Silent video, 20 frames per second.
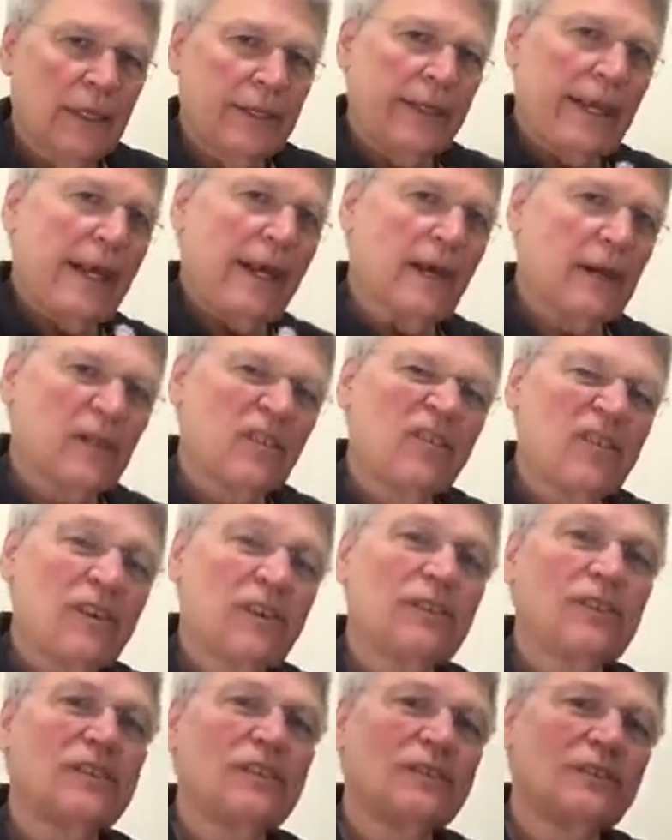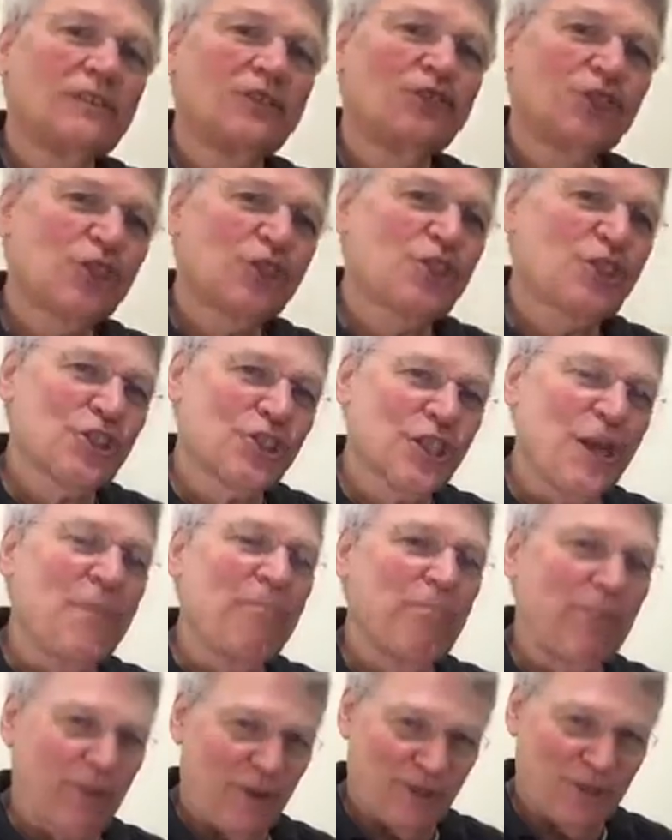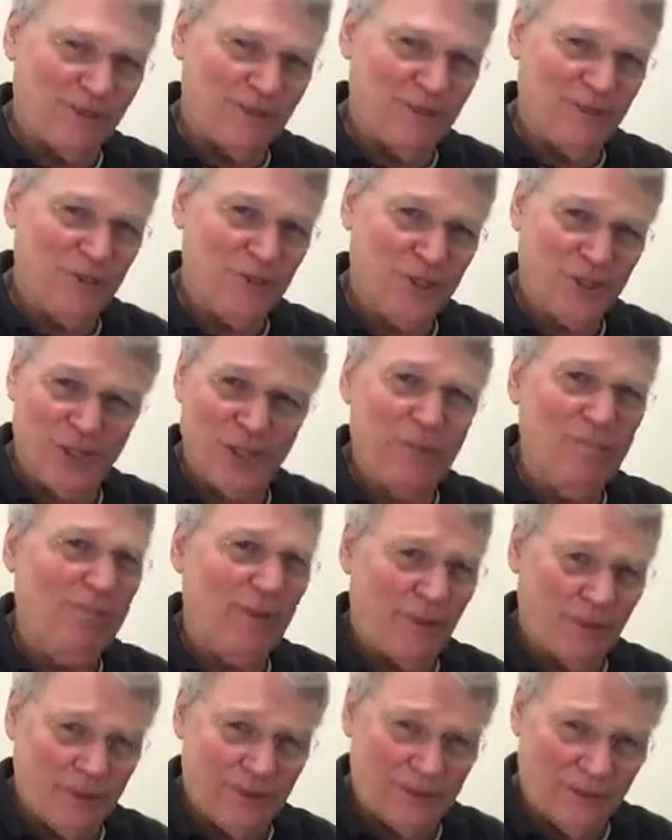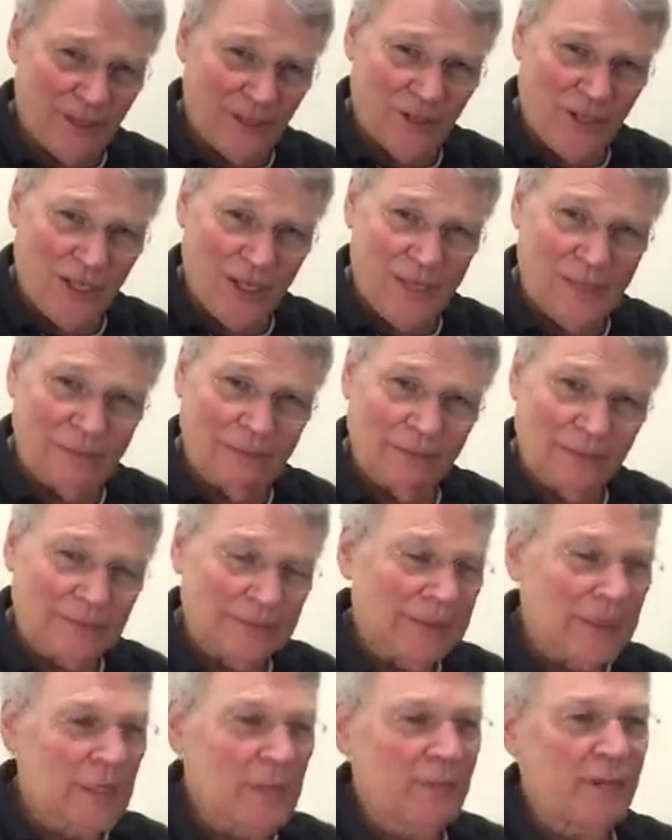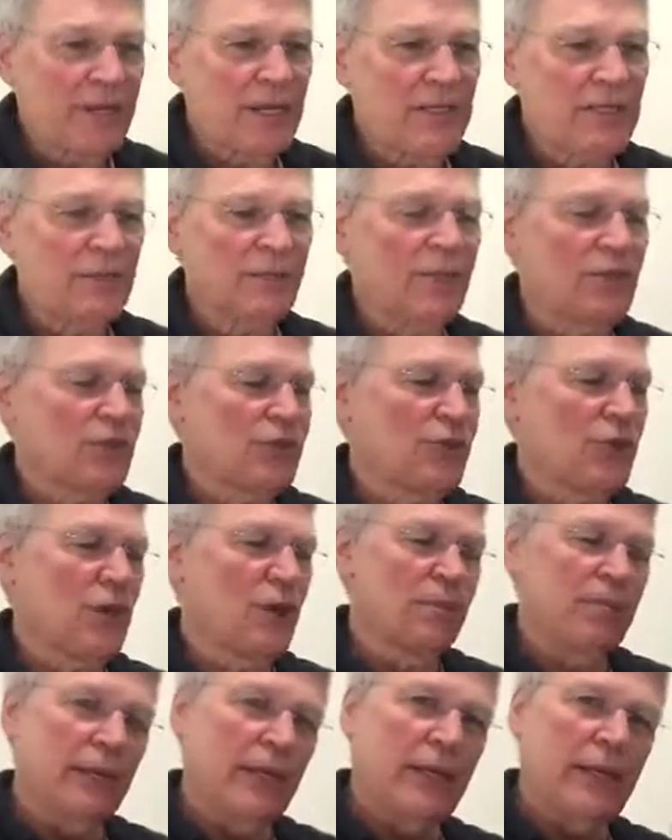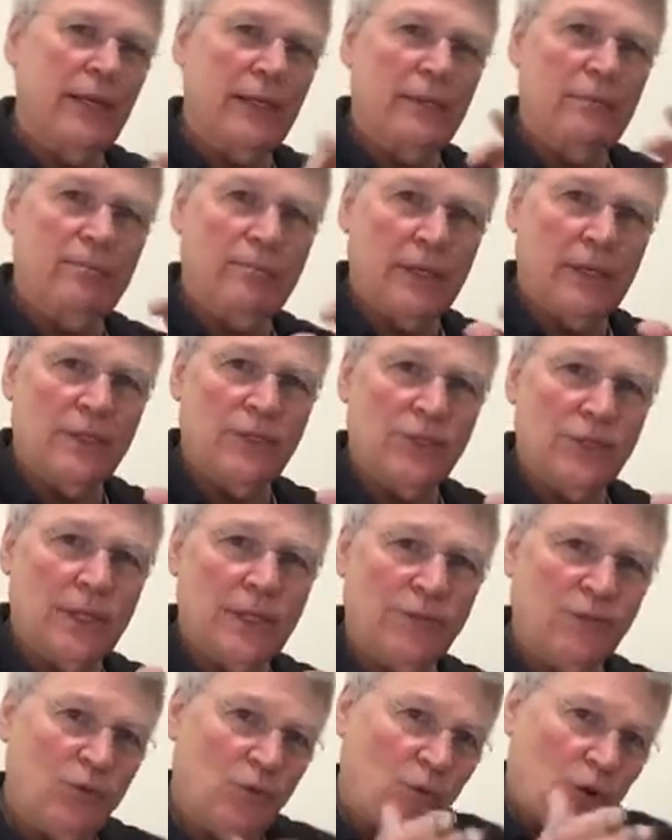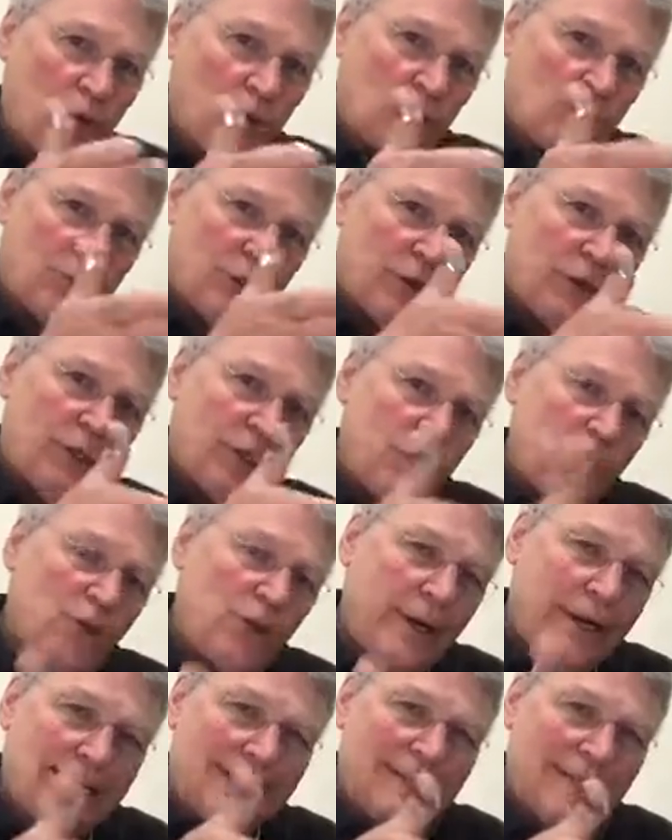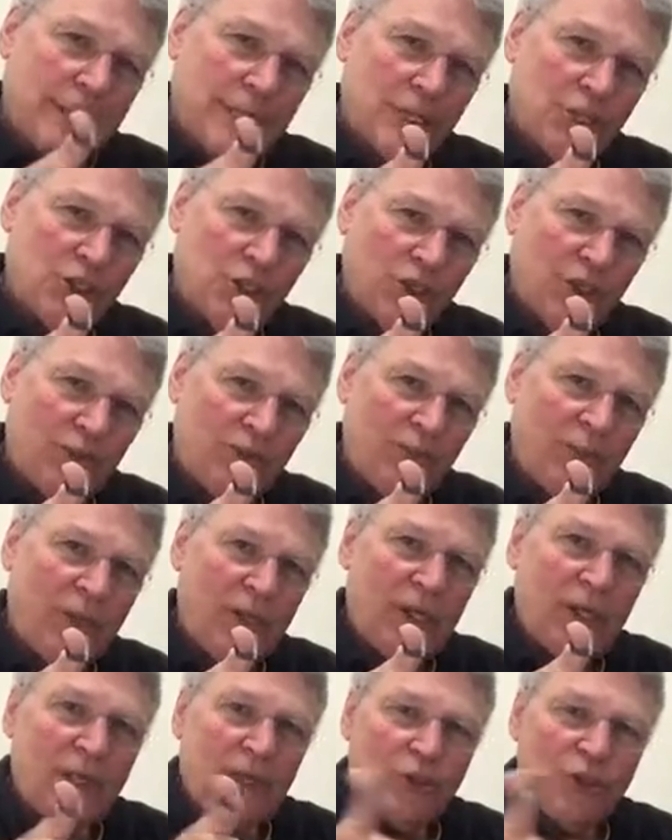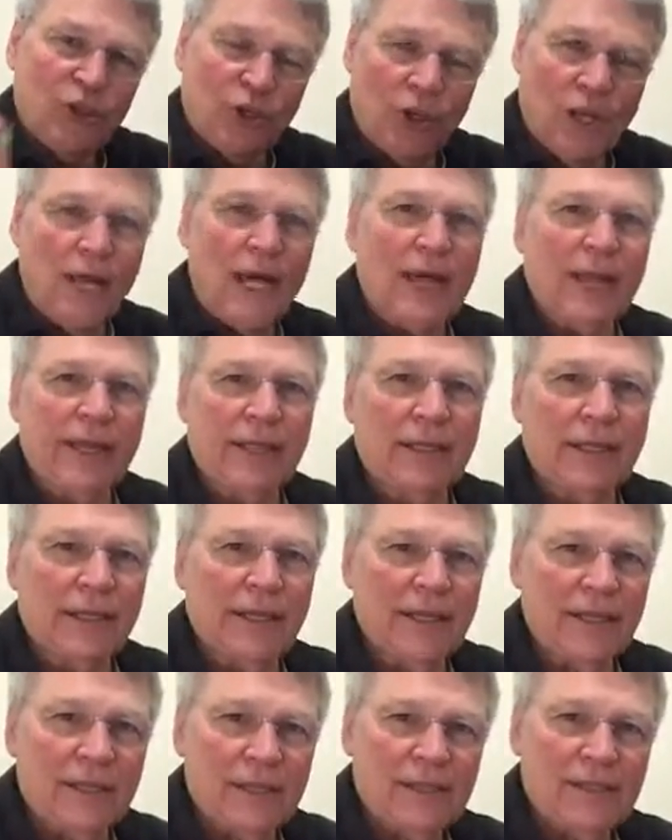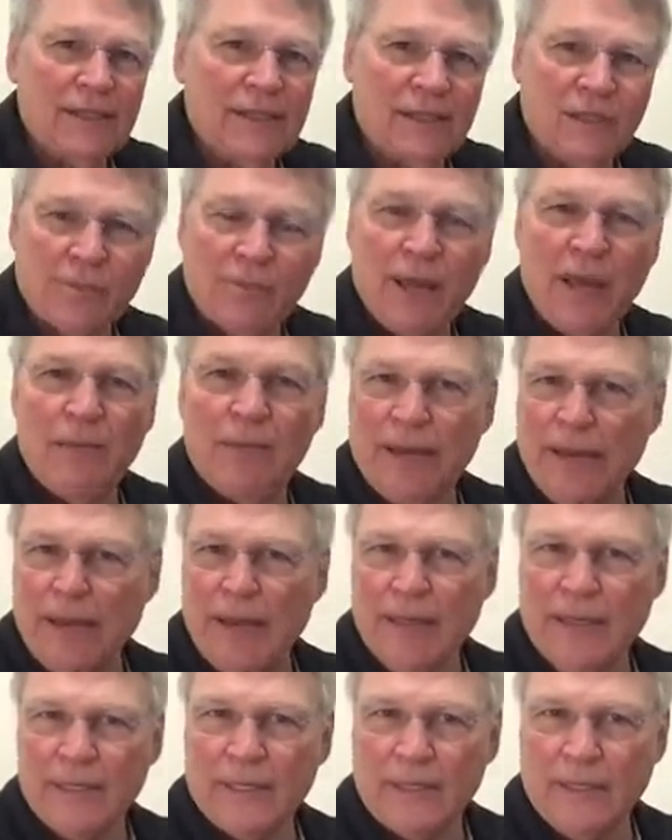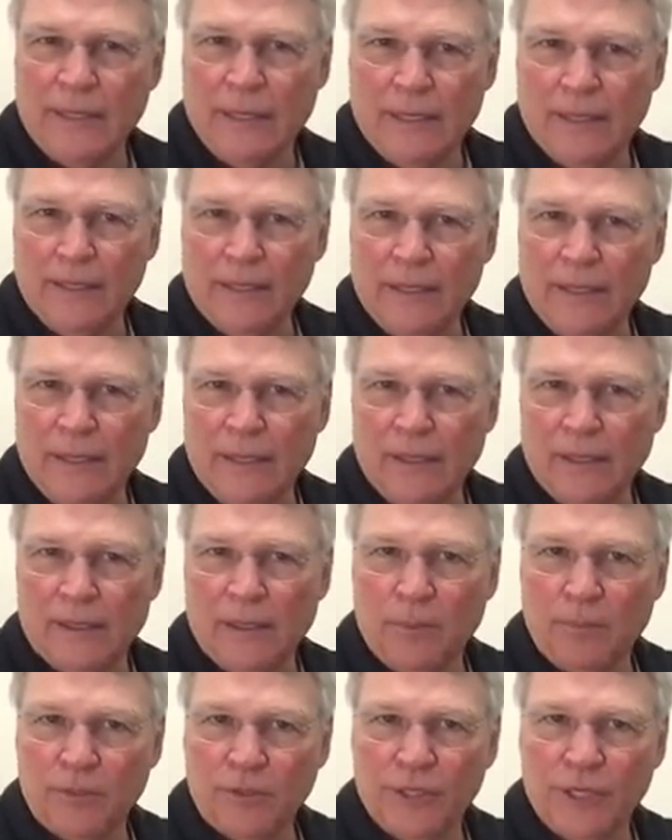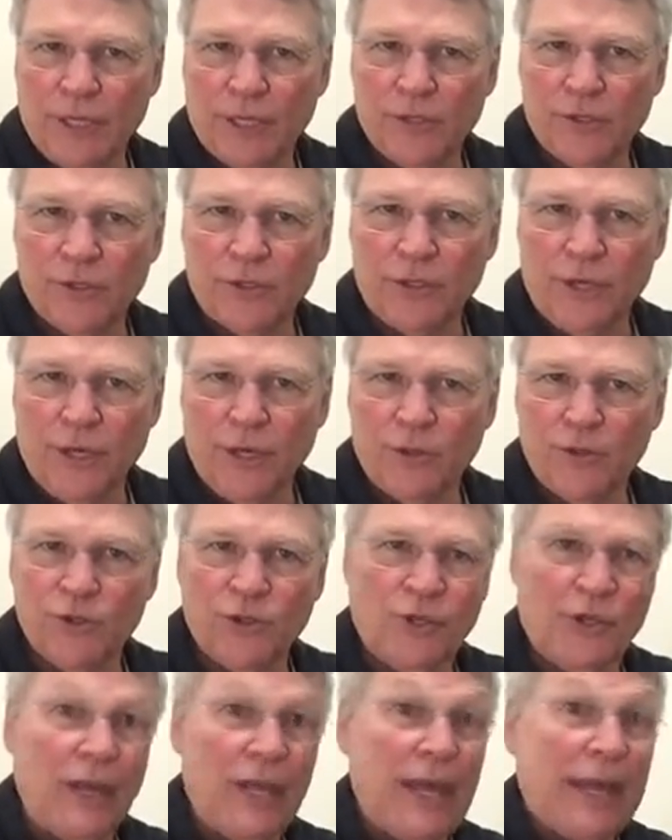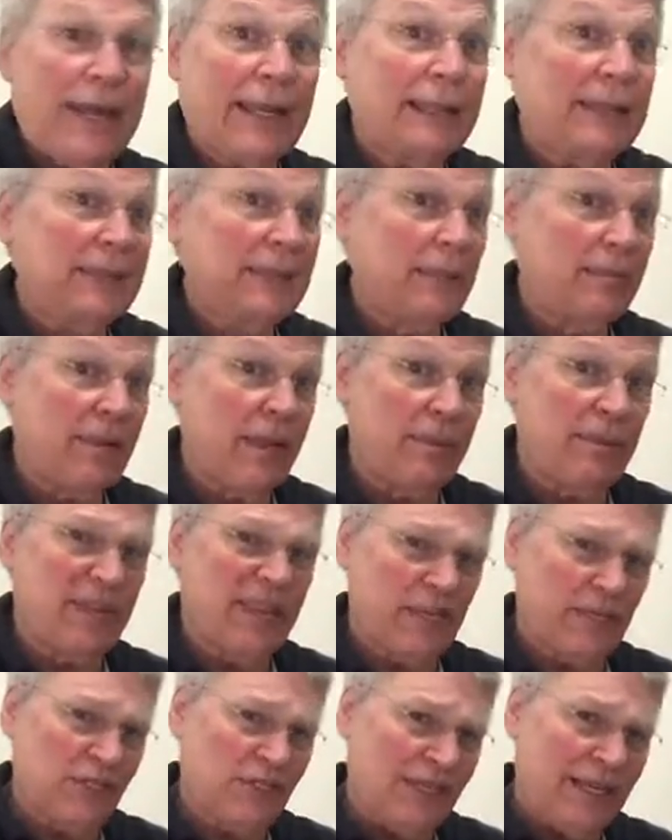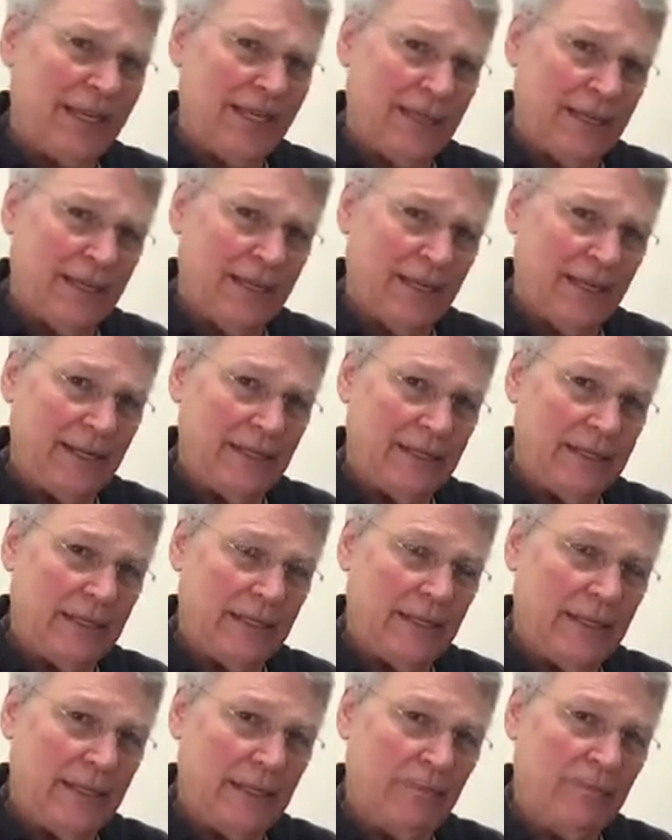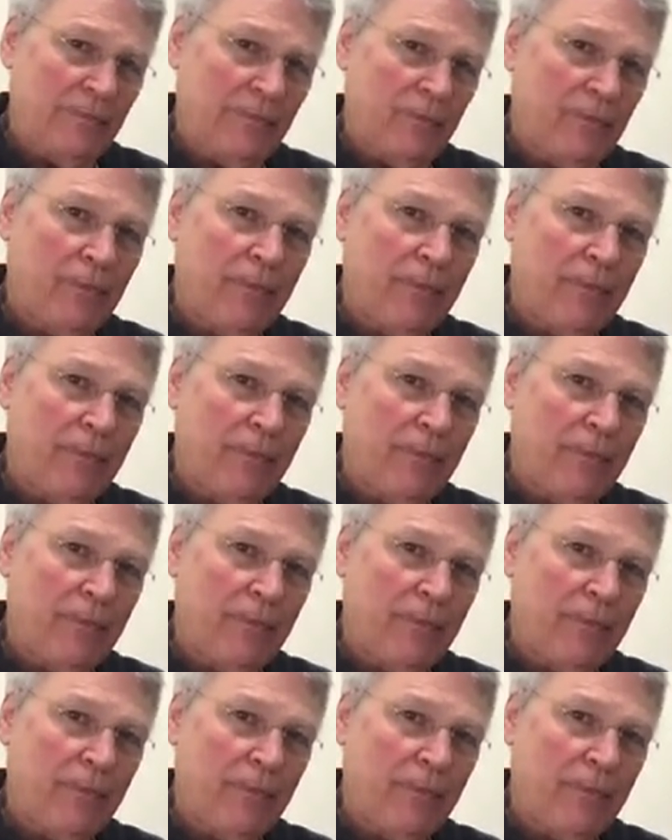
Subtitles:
Now, simple, okay? Because if you start playing a bunch of different rolls during the transition, you're likely to maybe accent a particular note. You're likely to maybe get slightly out of time,